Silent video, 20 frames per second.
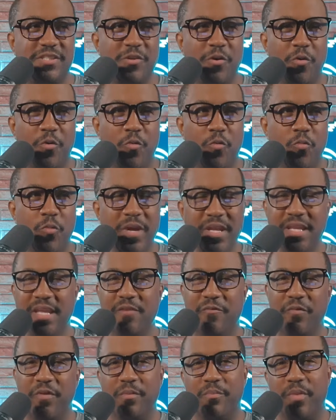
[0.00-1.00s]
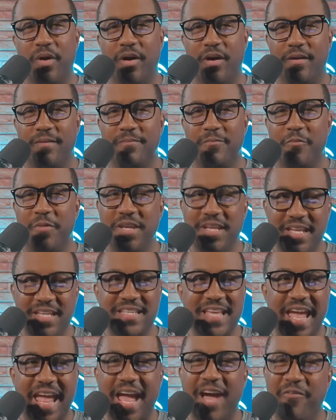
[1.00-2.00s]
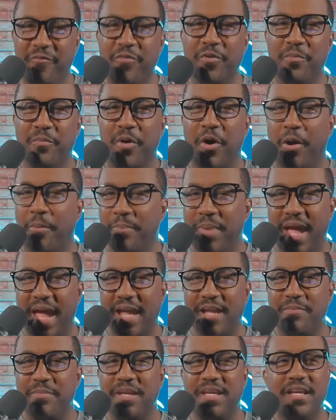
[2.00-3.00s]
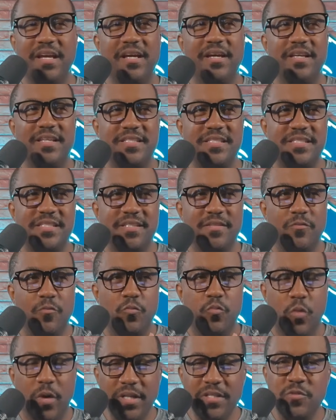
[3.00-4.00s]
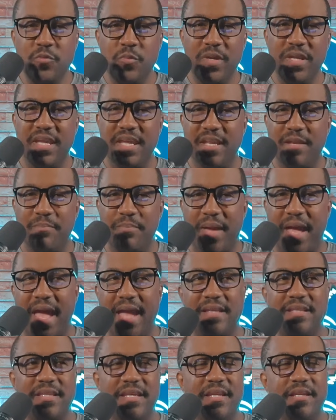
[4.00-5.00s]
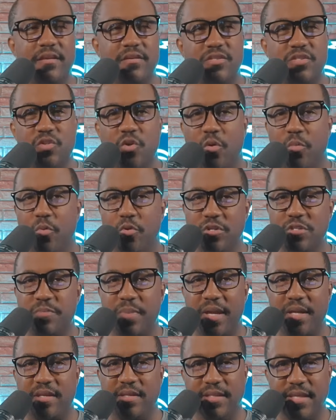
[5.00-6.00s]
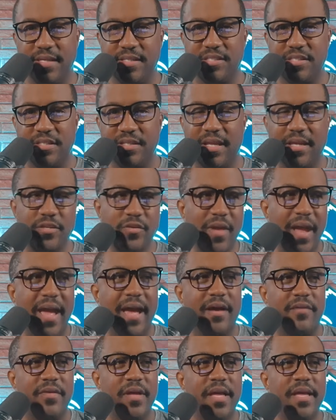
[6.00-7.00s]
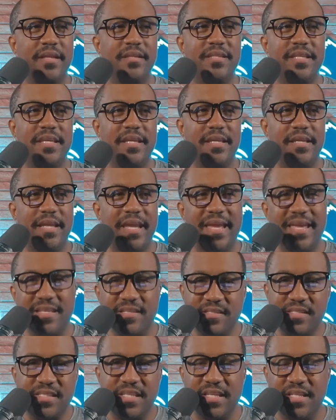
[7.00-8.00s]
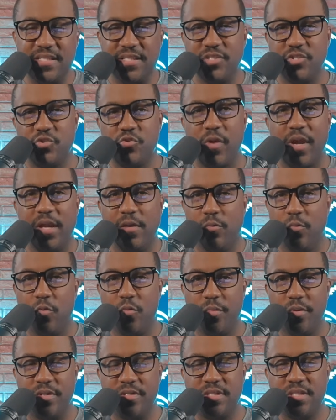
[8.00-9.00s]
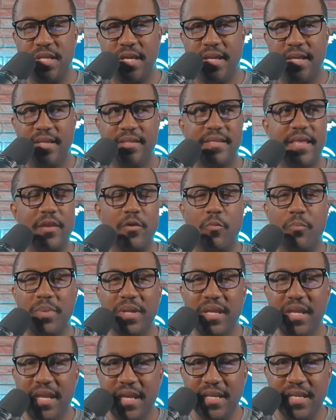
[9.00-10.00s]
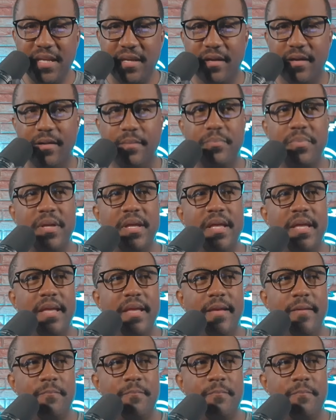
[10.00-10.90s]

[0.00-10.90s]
So we need football. We need to have football back, because once we get it back, then there's no more speculation. Now you have the in-season trade rumors that'll be heating up.